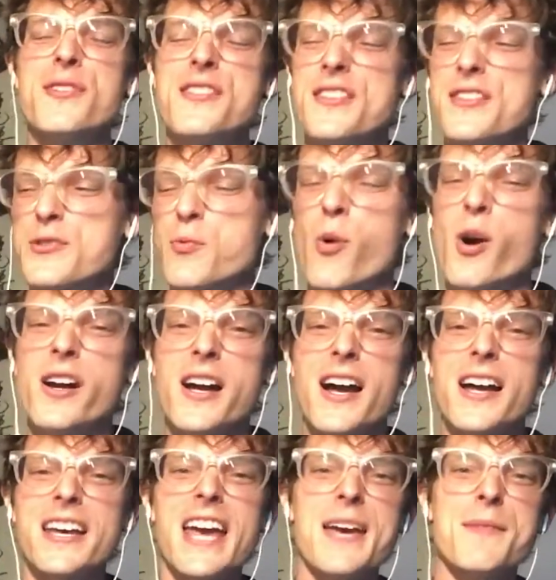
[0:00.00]
And this one
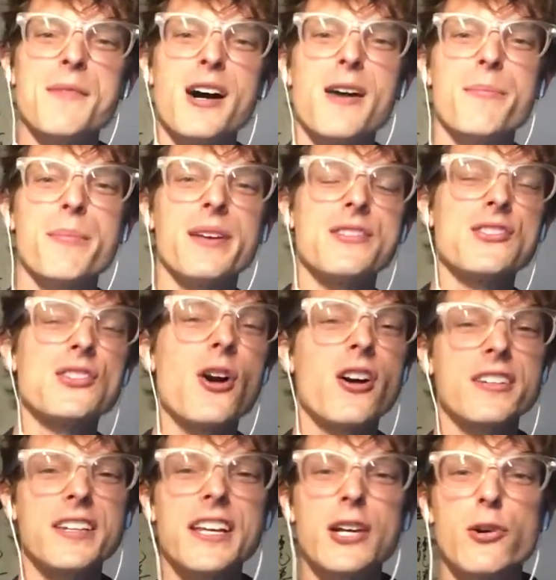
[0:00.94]
guy came up and
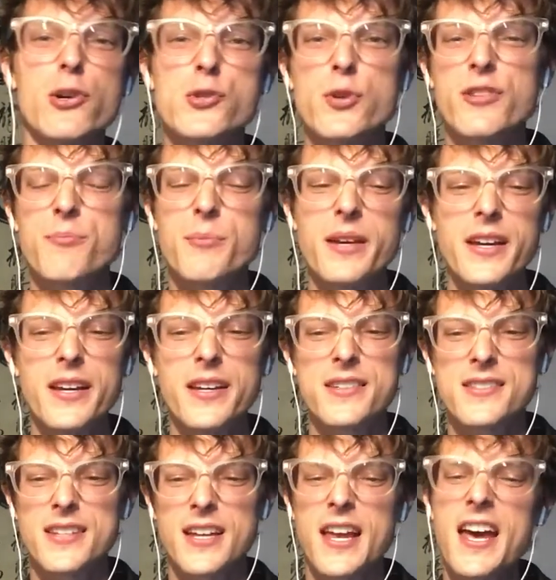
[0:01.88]
talked English with me and
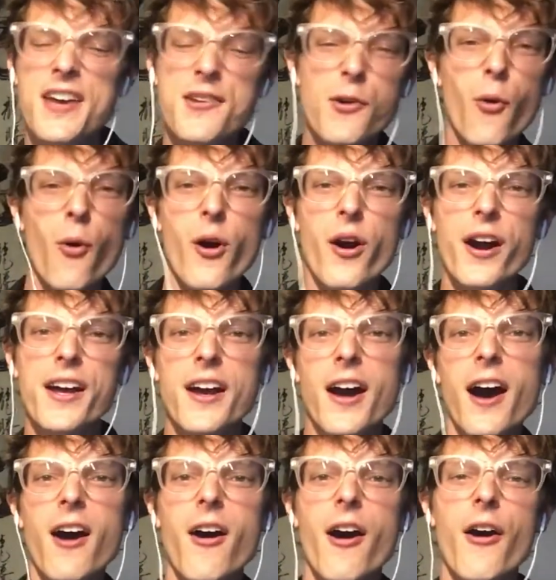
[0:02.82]
said, hey, don't worry.
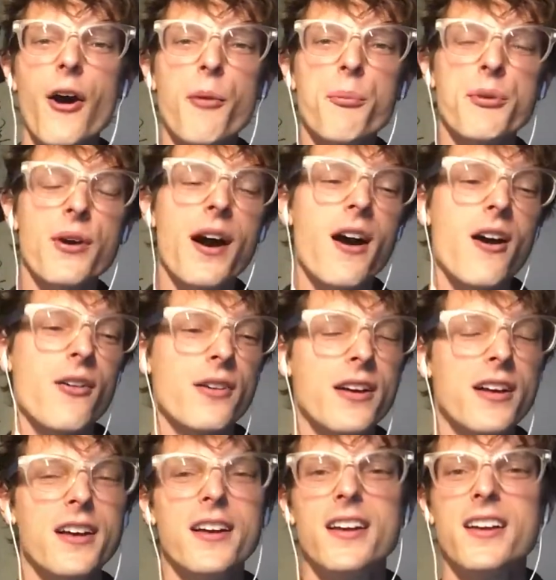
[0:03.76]
I'll help you out.
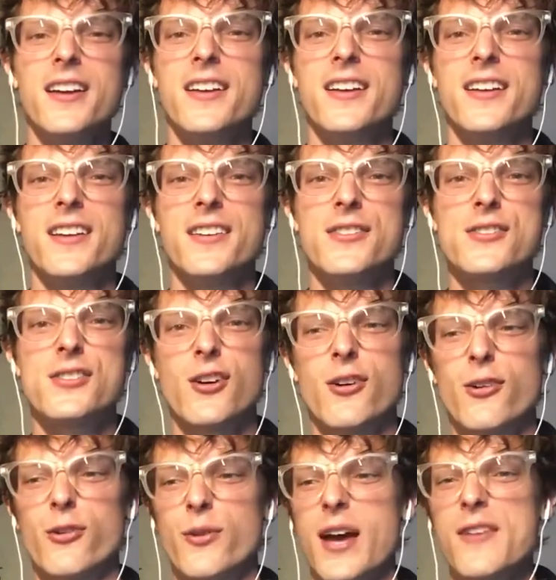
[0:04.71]

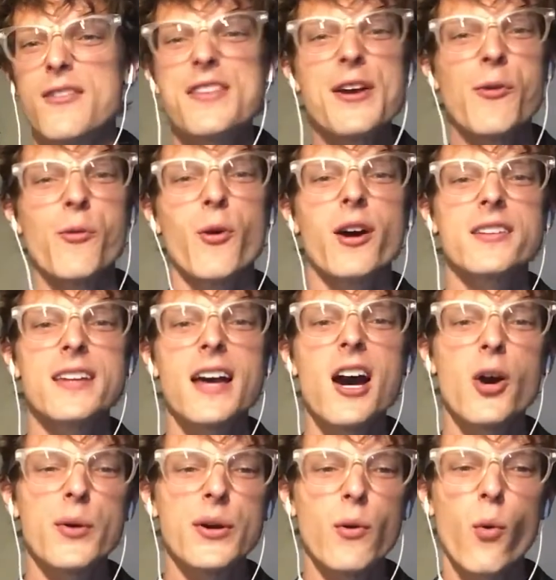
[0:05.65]
So everything worked
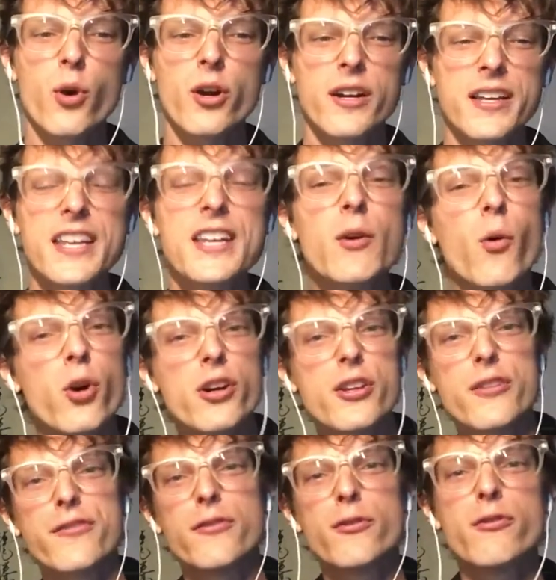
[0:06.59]
out and he
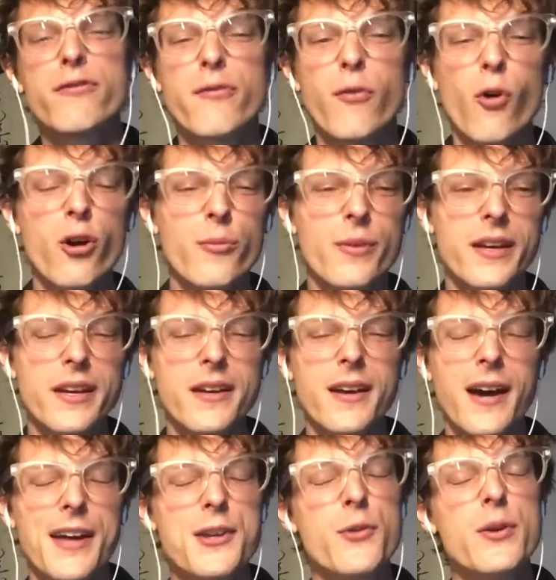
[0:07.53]
ordered the food for me.
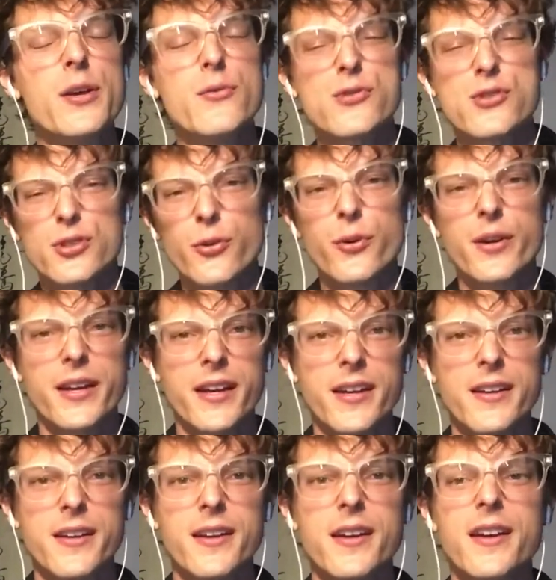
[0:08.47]
I knew he was doing
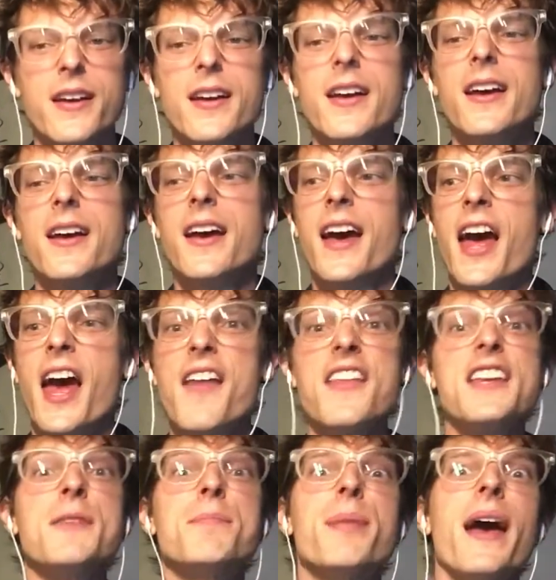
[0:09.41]
it. And
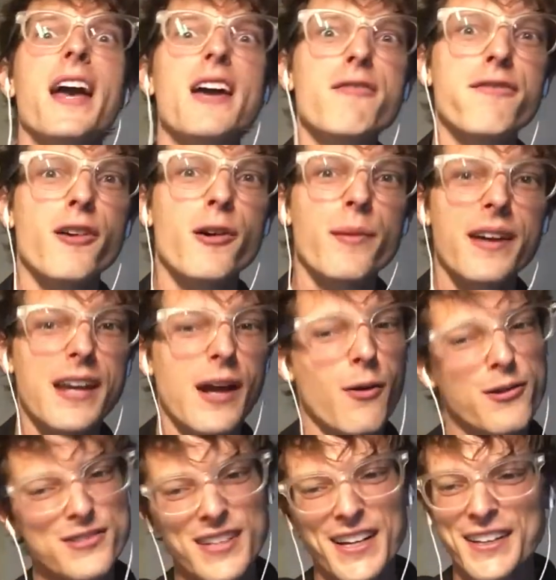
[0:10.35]
then he paid for me and I
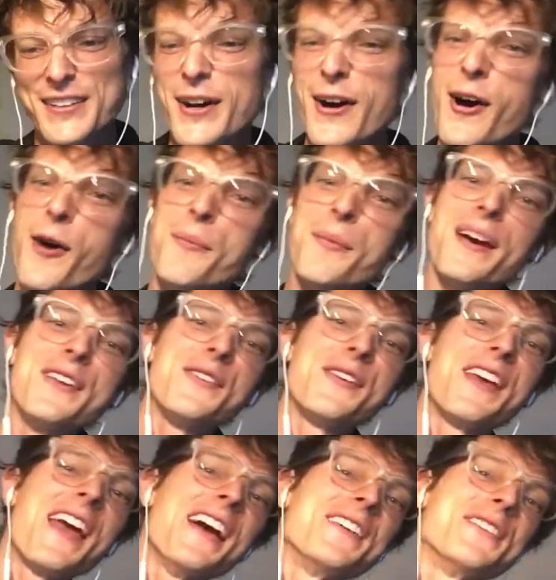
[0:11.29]
was like, no, man, you
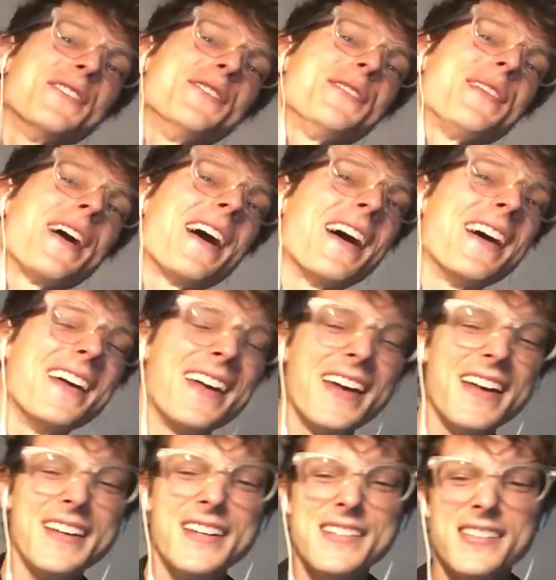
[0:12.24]
can't do that.
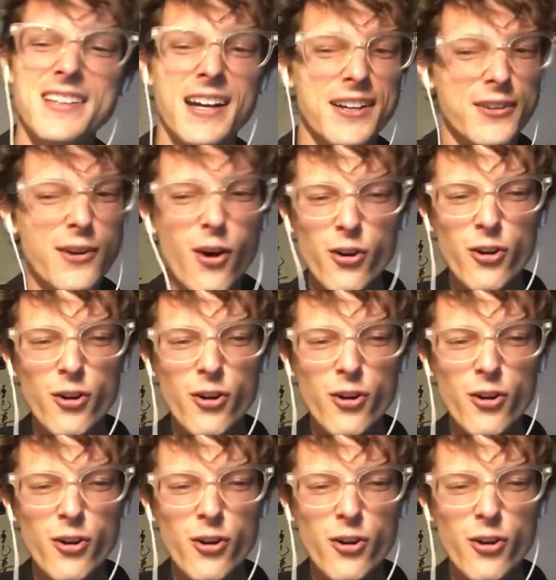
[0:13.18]
And he's like, no.